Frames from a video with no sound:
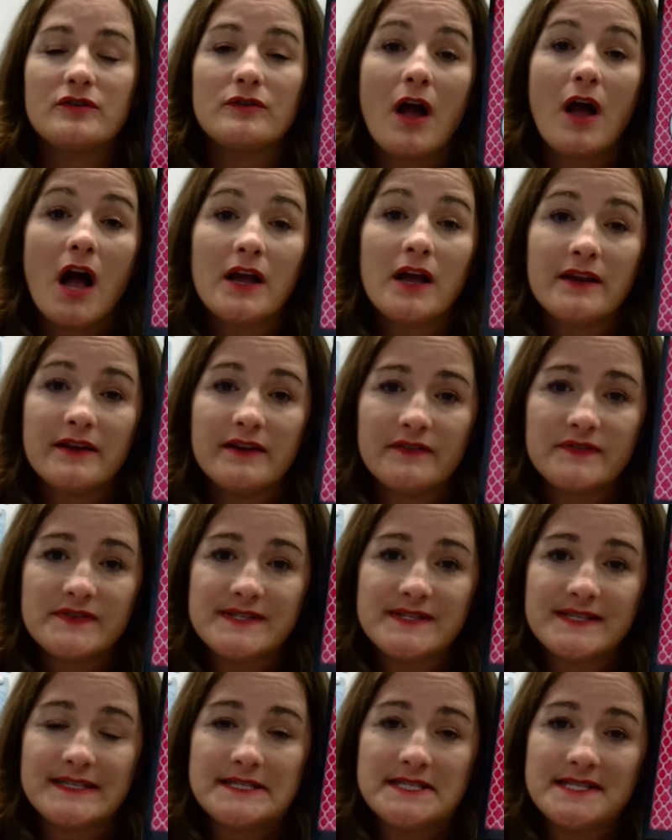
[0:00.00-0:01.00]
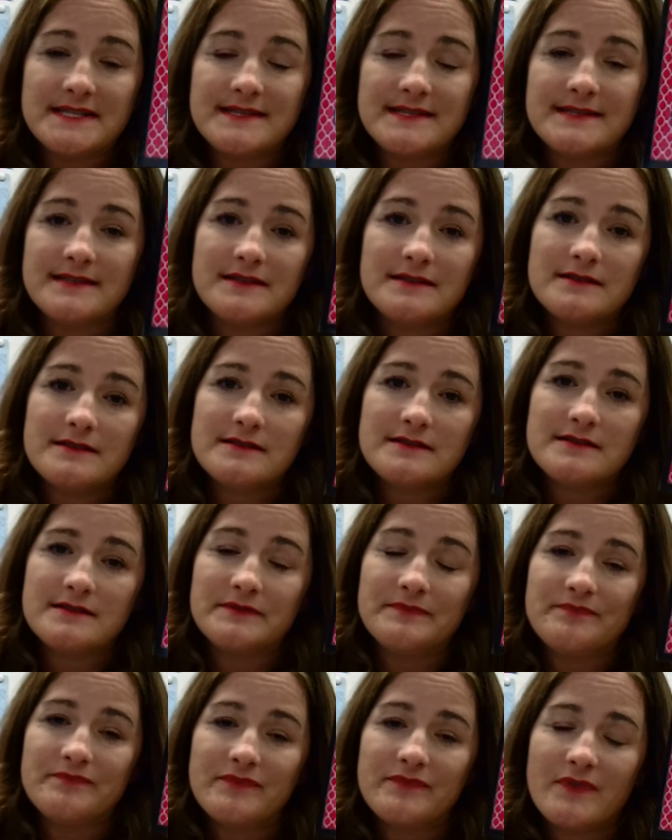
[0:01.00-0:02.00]
Interrogative
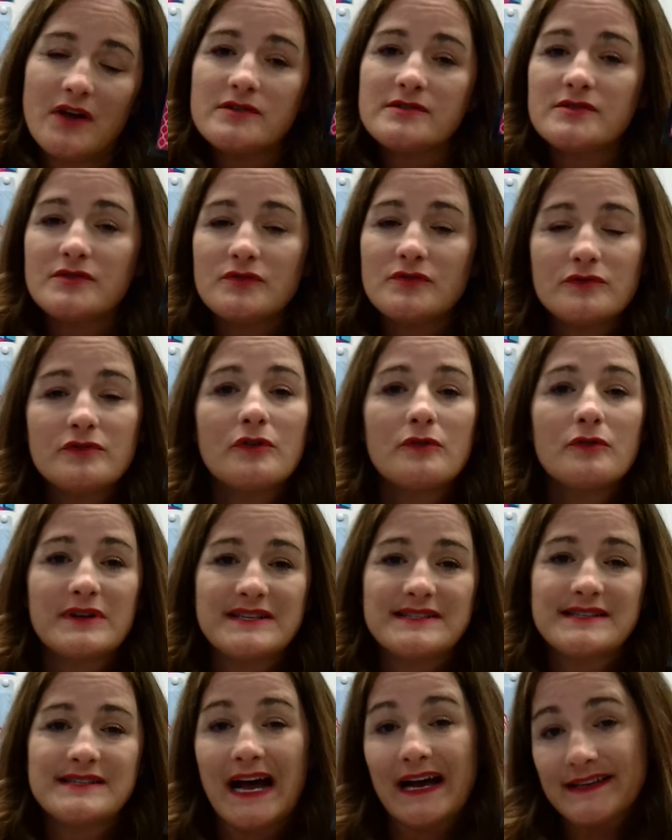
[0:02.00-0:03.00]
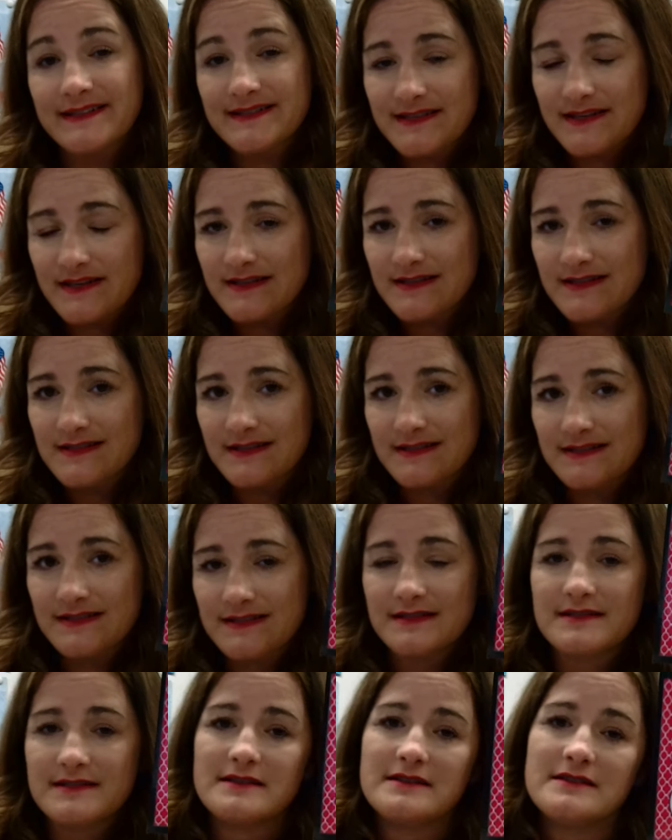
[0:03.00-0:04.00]
sentences, also known as asking
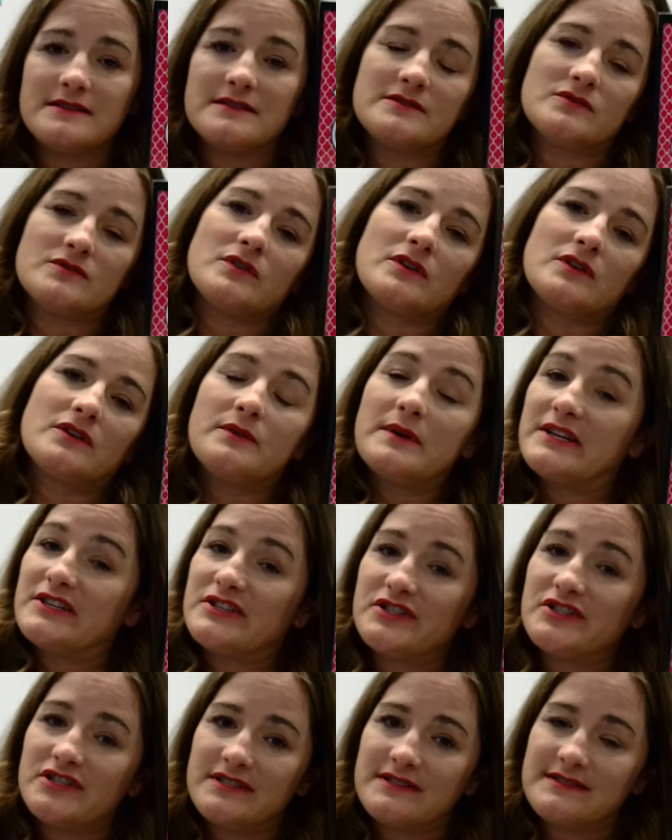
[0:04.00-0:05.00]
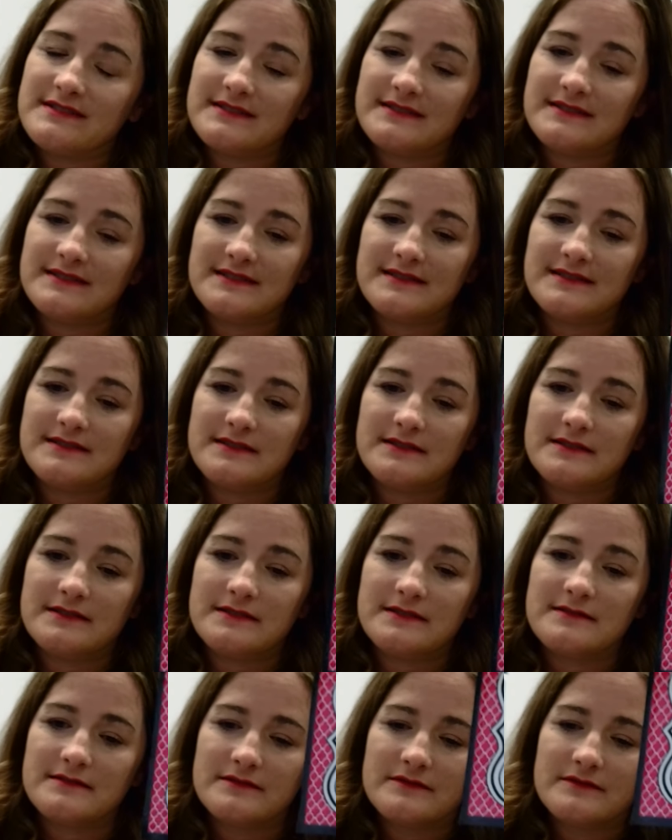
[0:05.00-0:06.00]
sentences or question
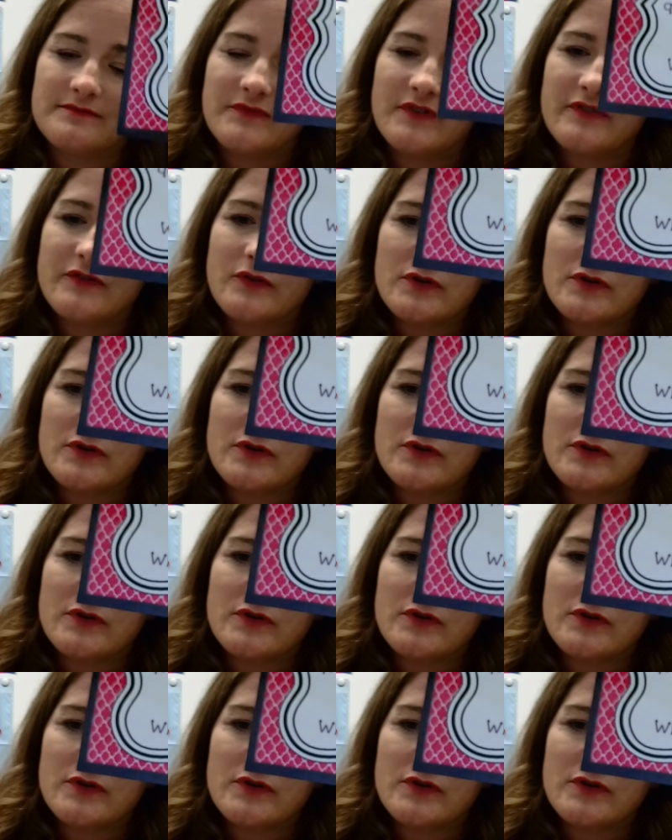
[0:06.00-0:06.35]
sentences.